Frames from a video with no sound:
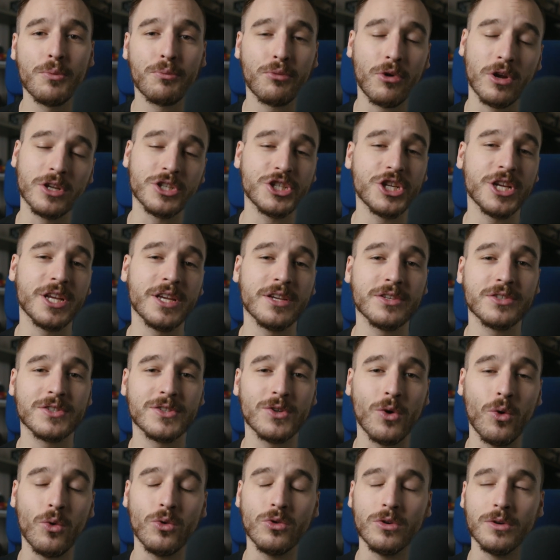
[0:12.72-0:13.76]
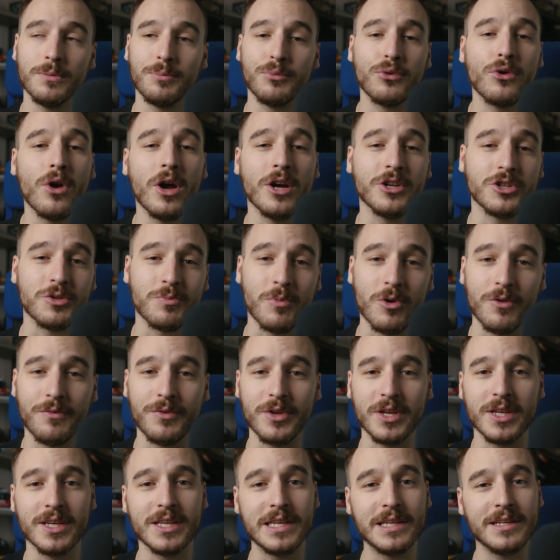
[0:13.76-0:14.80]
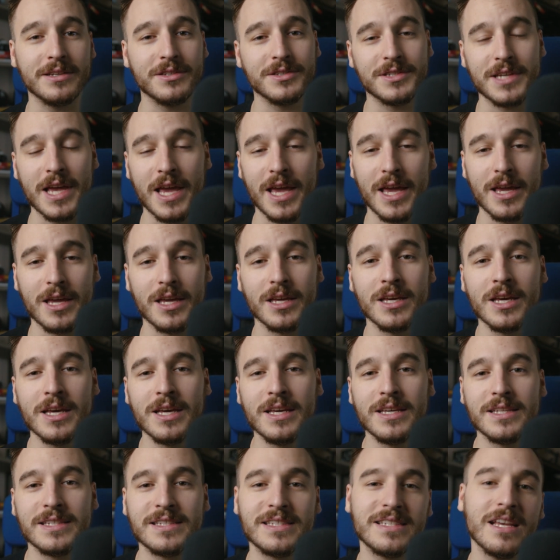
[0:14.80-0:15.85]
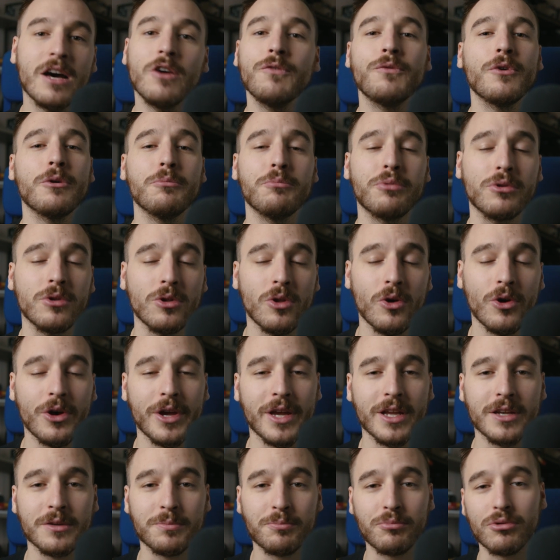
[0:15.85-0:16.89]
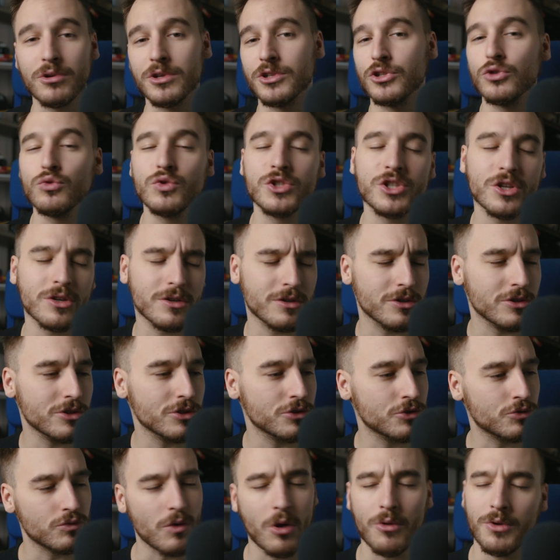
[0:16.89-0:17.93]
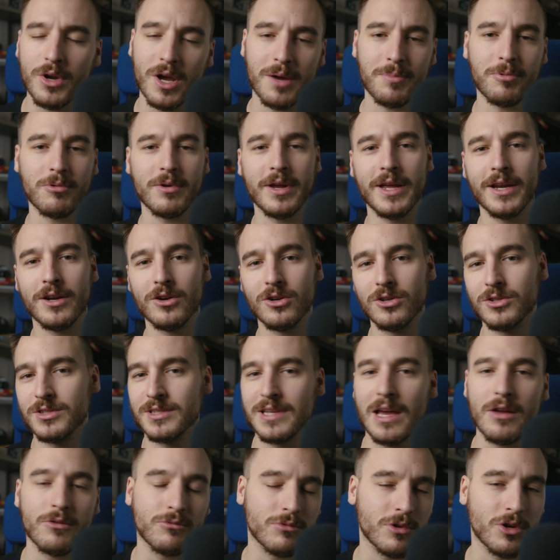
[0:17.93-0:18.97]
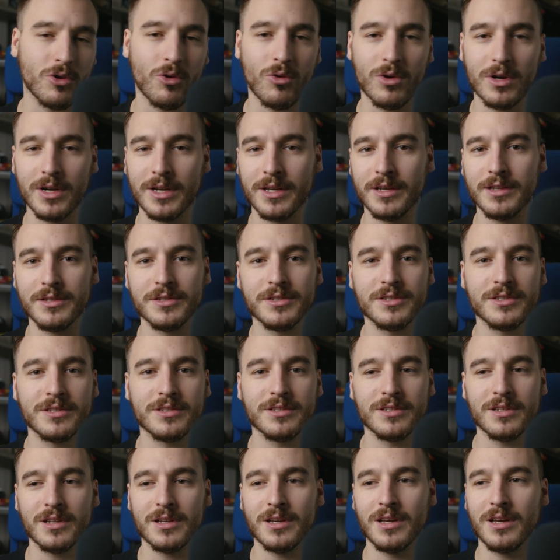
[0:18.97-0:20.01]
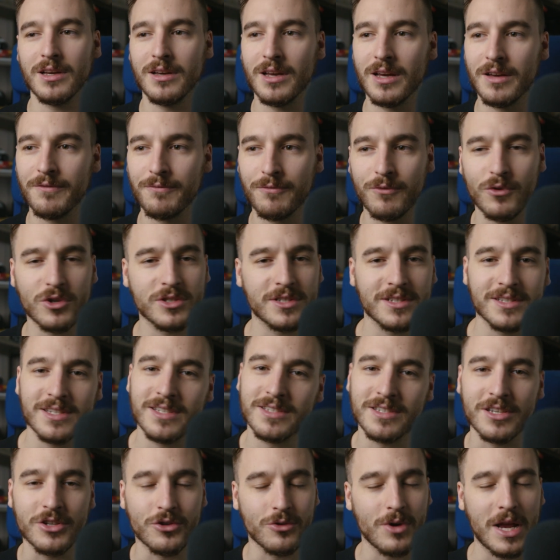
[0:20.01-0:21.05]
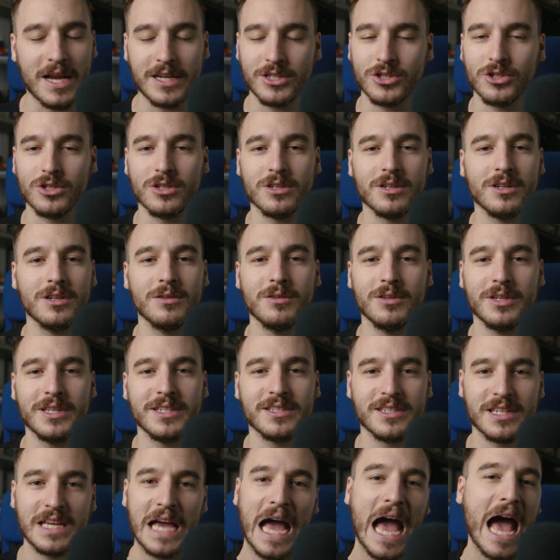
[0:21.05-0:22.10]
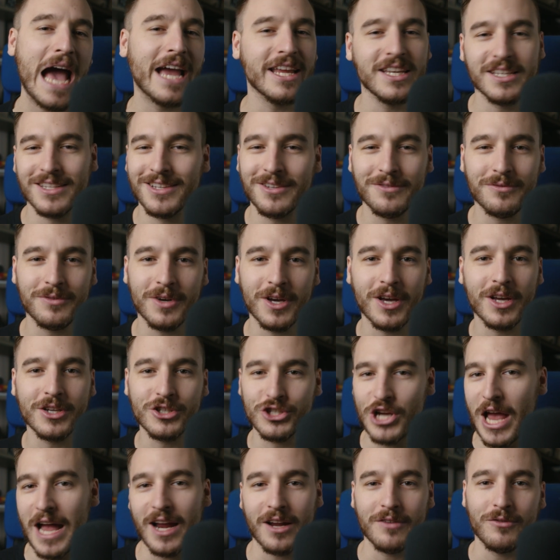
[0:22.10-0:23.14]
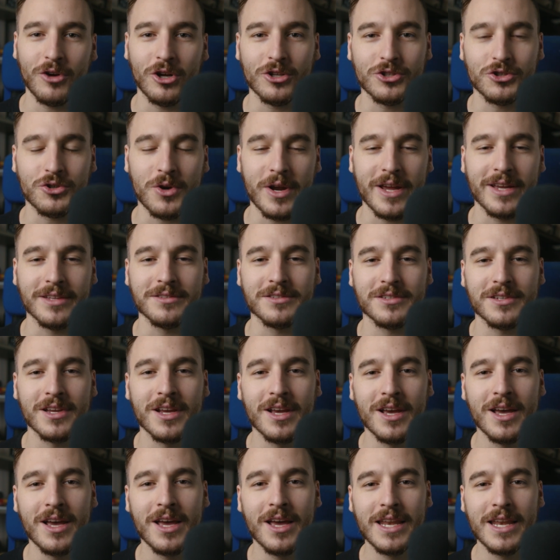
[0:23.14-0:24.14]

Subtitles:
Prionnsias, or Pronch Murphy. He is a self-employed producer, drone operator, sound recordist, first assistant director. He's kind of a jack of all trades.